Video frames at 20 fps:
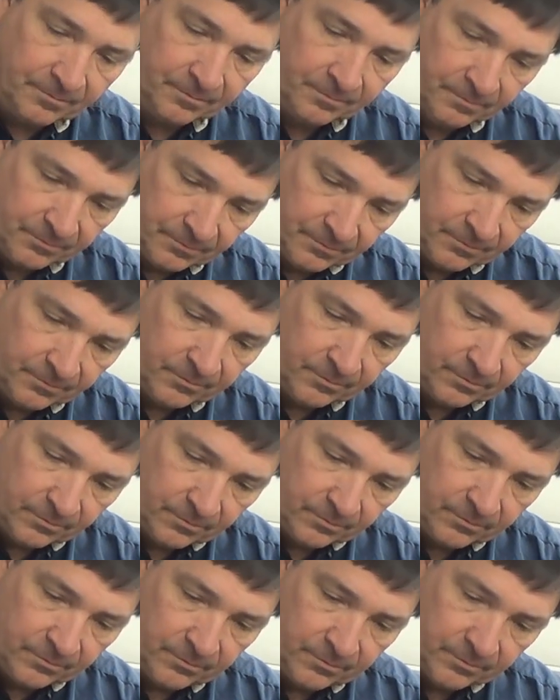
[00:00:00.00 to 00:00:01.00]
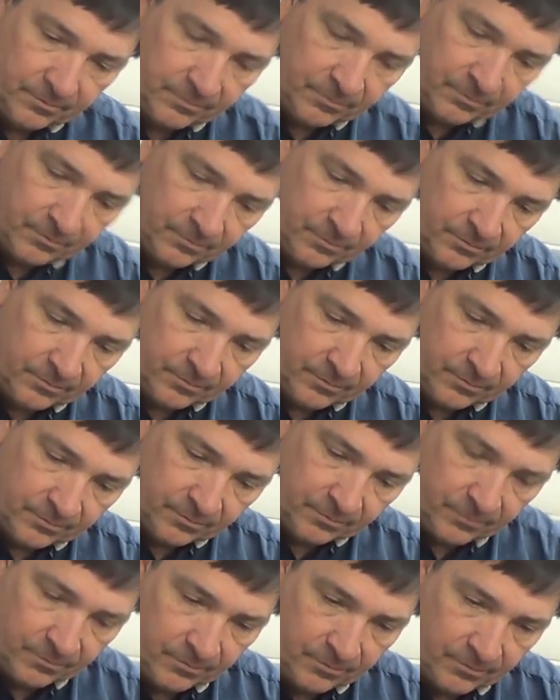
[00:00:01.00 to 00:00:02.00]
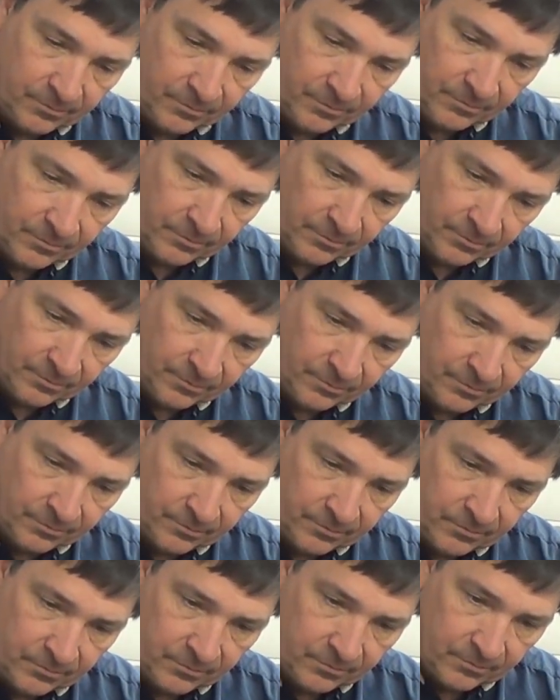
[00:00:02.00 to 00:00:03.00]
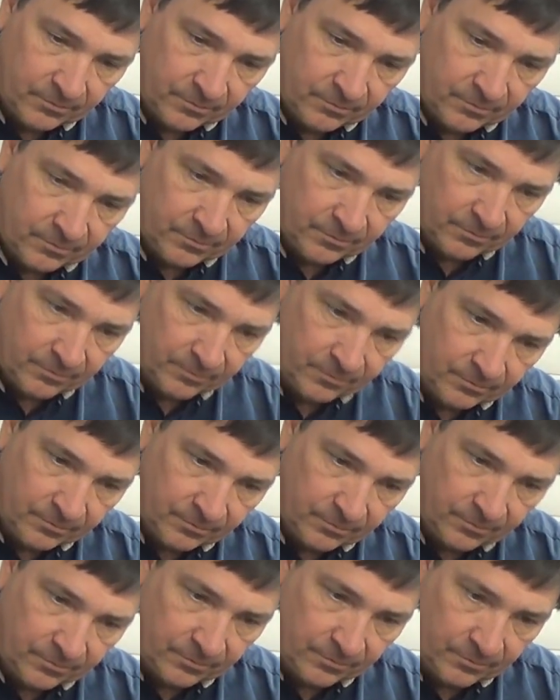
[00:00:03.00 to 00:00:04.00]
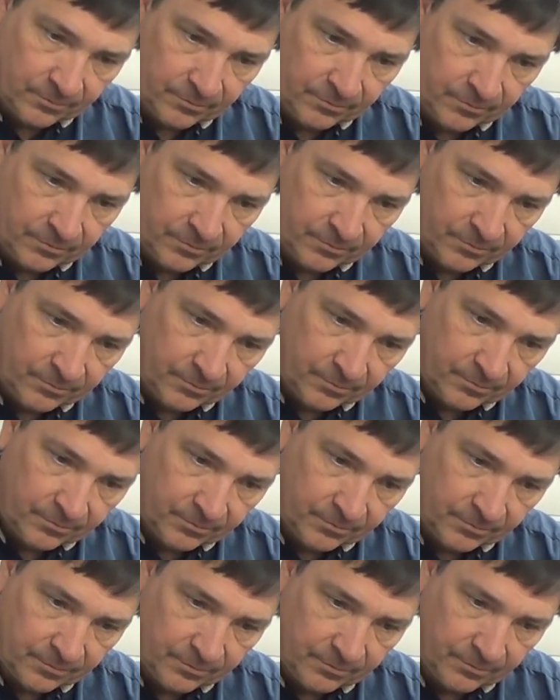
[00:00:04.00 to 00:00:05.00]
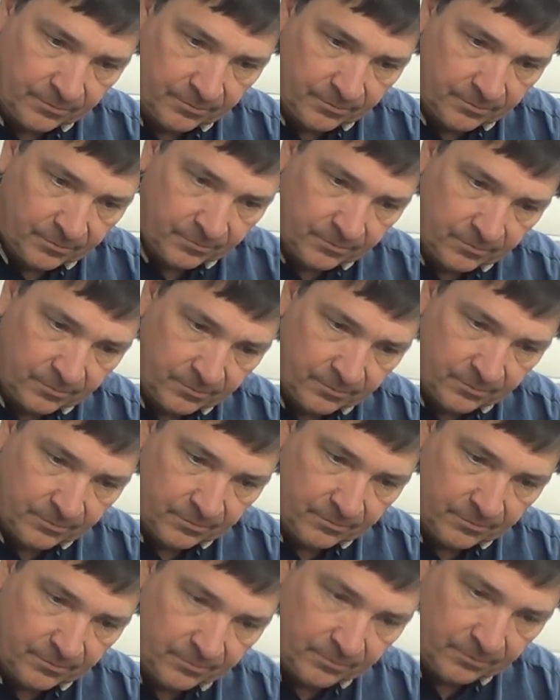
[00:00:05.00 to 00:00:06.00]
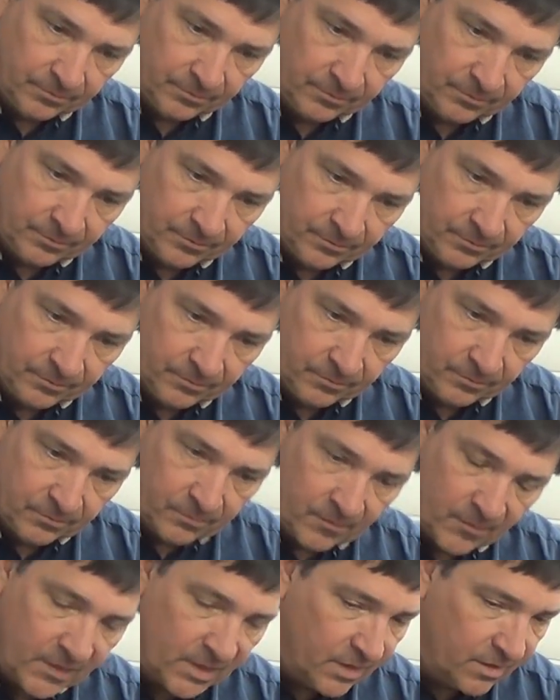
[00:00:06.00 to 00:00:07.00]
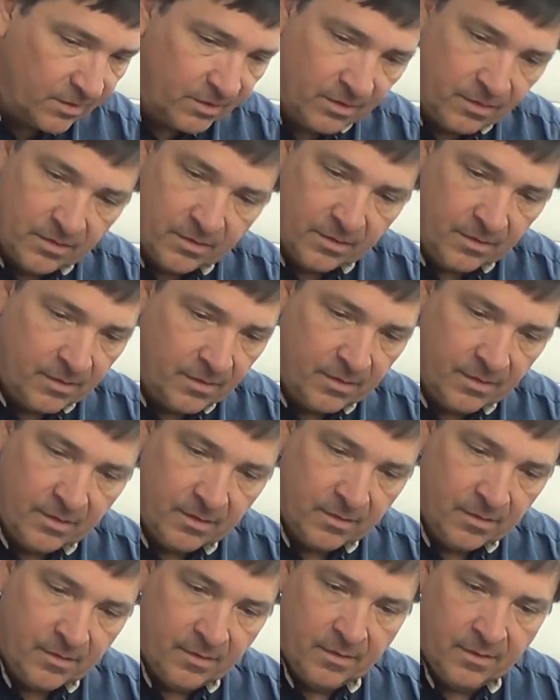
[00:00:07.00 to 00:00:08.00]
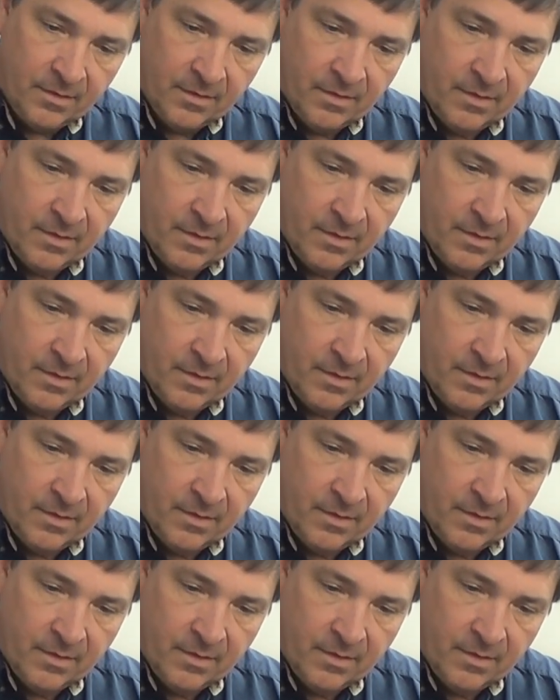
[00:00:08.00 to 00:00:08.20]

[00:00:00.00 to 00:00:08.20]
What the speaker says: Probably. Wipe it down and out it goes. Well, that ain't. That ain't the answer, man.